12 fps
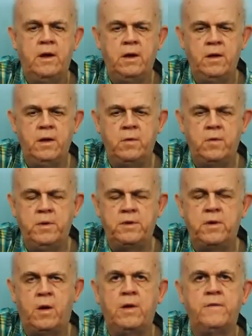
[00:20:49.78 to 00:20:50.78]
It would be
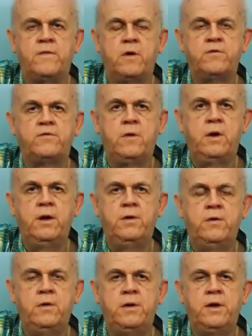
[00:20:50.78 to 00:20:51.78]
totally frustrating
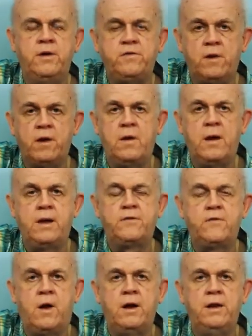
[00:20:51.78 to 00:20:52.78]
to you. Get your little
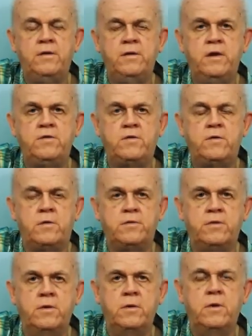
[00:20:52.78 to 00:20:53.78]
electronic digital
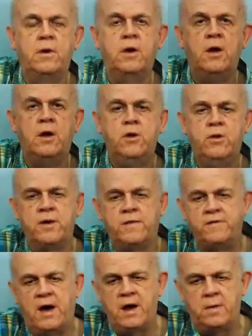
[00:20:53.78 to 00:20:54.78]
tuner. You
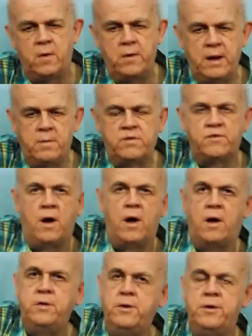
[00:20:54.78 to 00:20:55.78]
can find them on
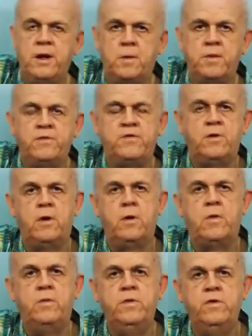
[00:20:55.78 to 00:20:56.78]
Amazon. You can get them at your
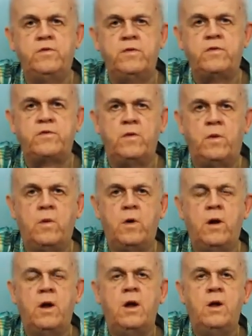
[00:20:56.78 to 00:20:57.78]
local music
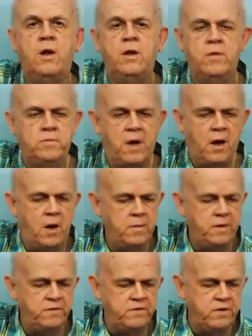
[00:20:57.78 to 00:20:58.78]
store. By all
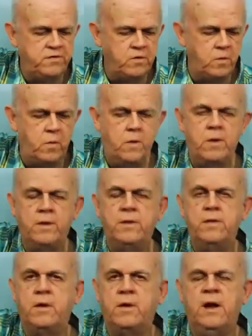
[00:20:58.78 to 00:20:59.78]
means, get you
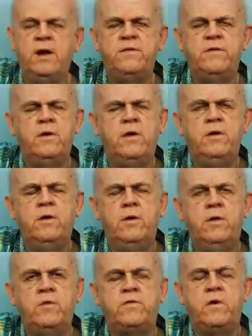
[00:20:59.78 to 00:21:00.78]
one. They're easy to
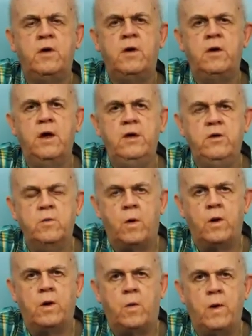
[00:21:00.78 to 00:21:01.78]
use, and you
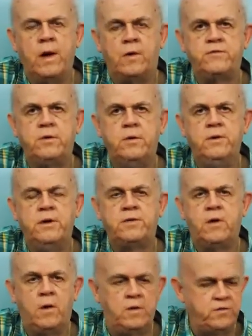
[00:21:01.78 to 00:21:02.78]
want a well-tuned
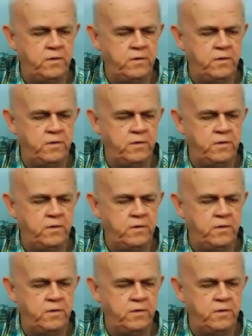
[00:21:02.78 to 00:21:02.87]
guitar.